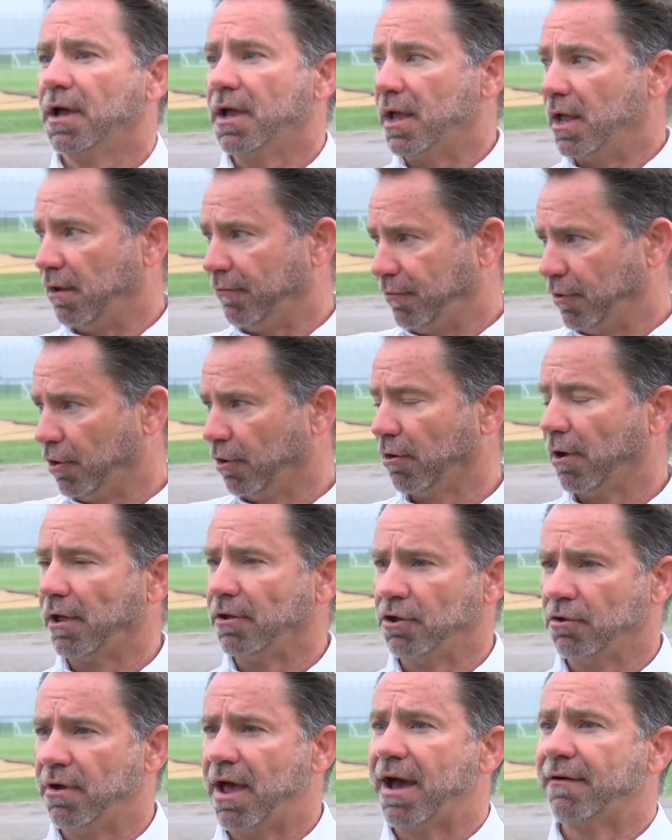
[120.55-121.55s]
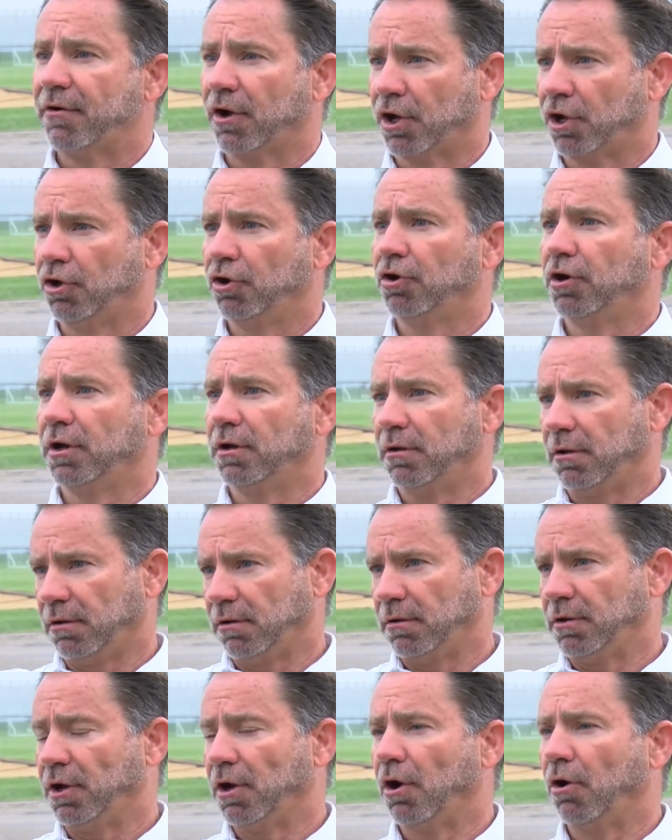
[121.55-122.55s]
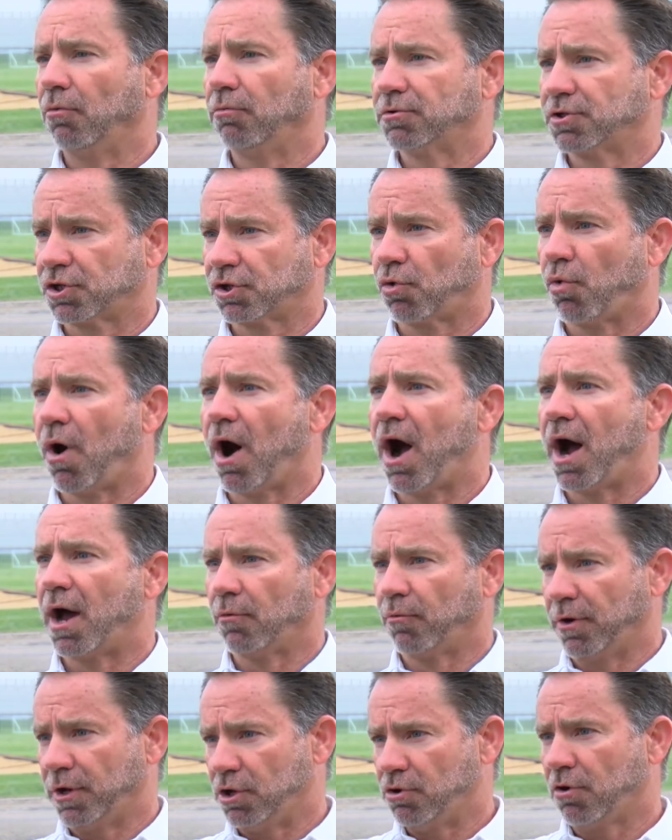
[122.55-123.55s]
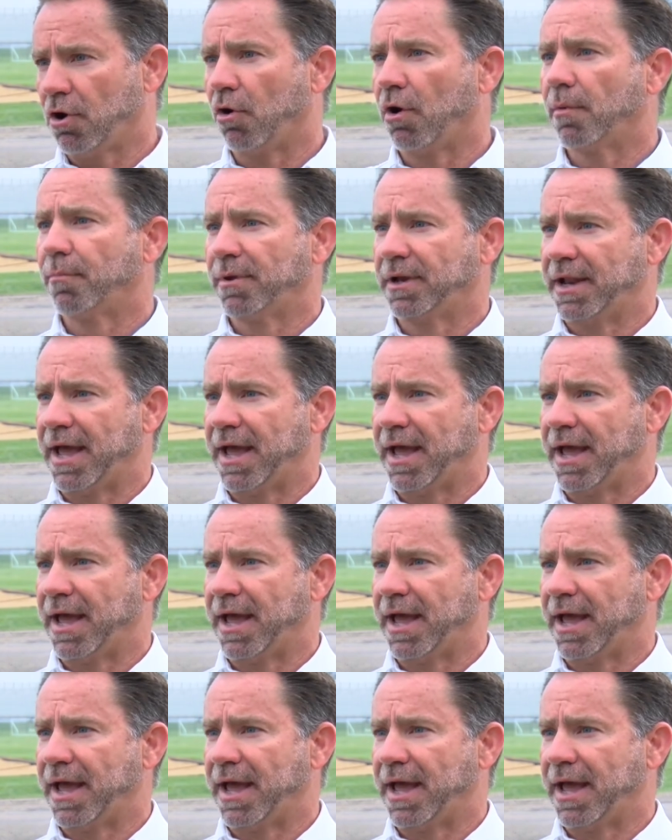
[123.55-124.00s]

if you're you have a good you know squat when you go up and